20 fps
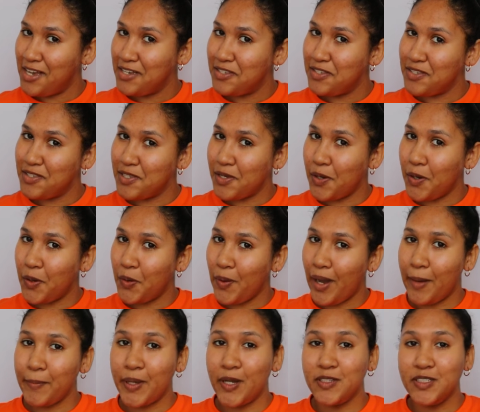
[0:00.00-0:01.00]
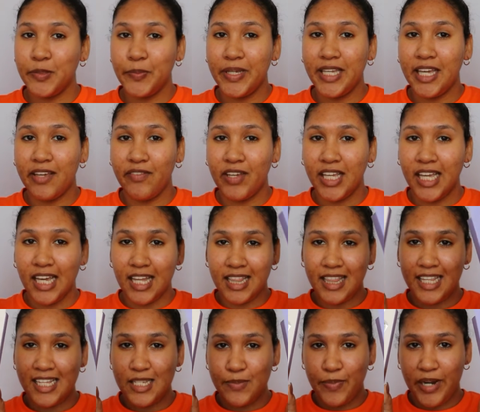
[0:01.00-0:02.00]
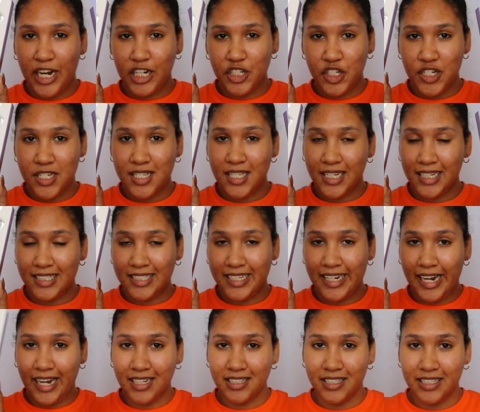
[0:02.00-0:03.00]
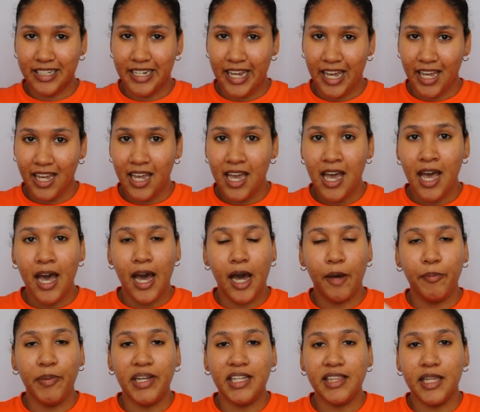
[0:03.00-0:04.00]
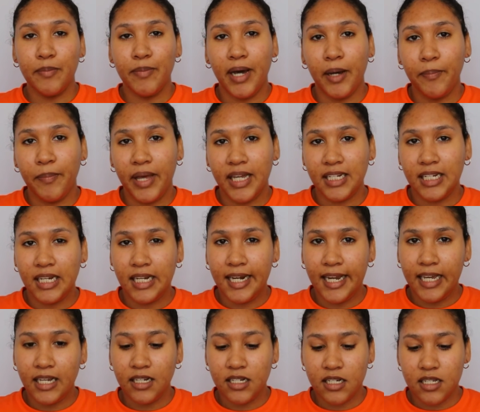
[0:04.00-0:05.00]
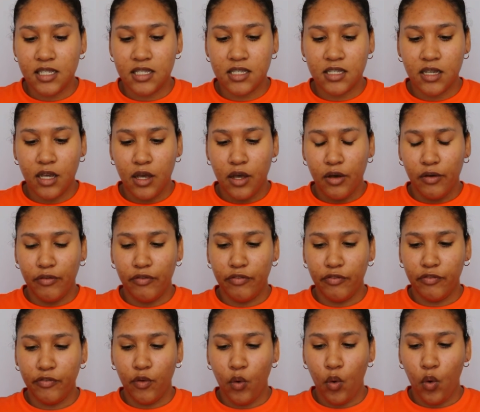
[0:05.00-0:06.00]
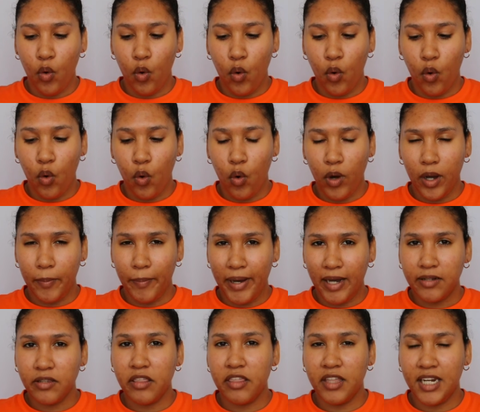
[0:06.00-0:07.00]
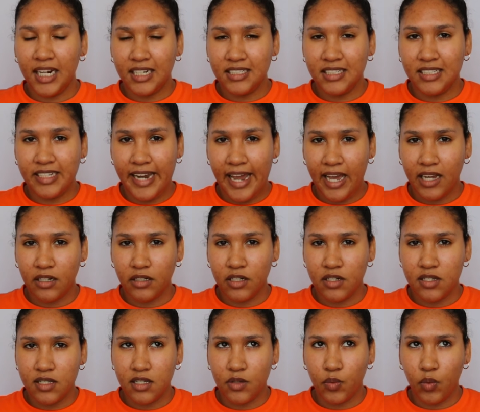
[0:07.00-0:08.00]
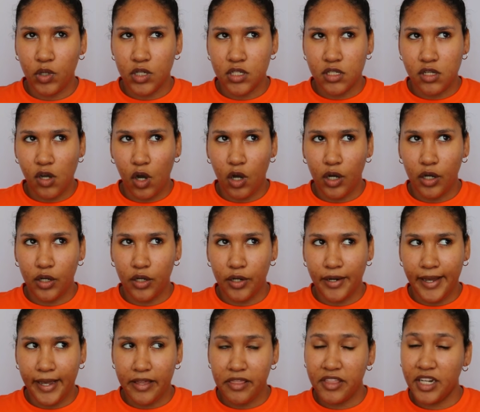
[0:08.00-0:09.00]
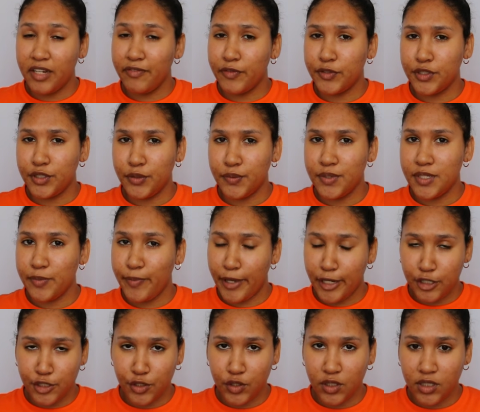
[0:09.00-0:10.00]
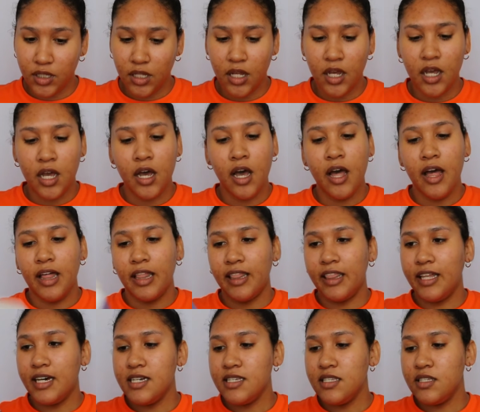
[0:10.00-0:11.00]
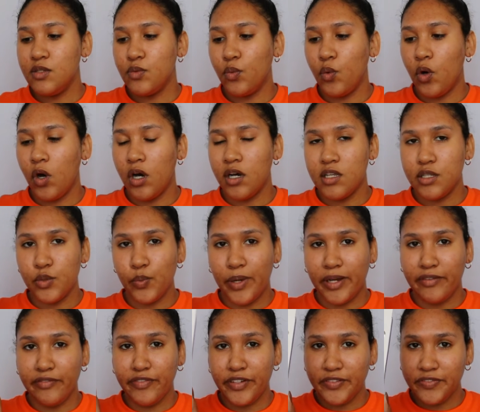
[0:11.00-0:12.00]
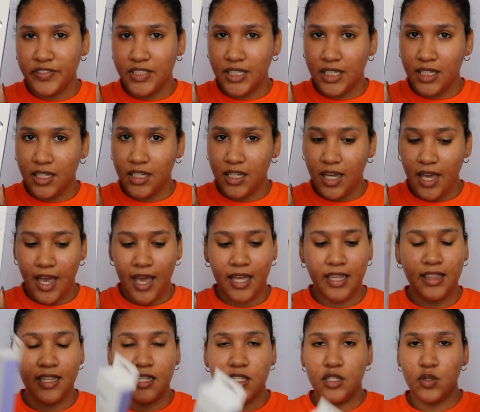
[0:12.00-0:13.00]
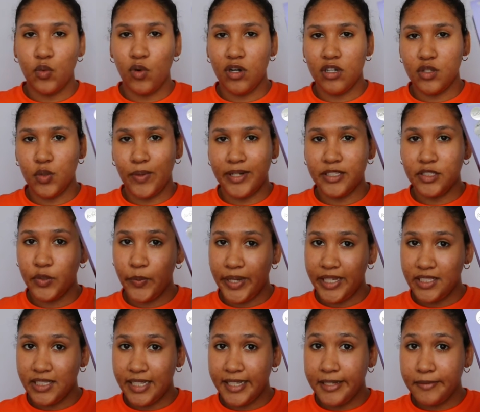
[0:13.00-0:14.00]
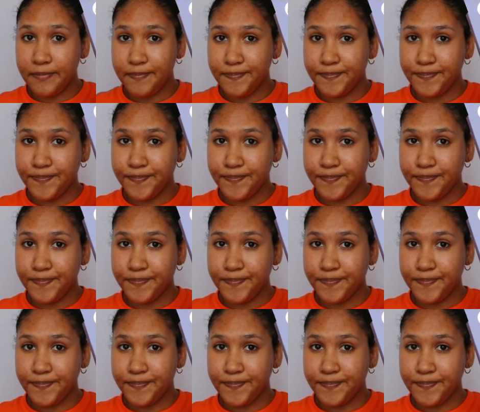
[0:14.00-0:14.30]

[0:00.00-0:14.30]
So I'm going to be giving these brushes a try today. I picked them up at Clicks for about 300 Rand because it was on a 3 for 2 special. This was 150 and this was 120.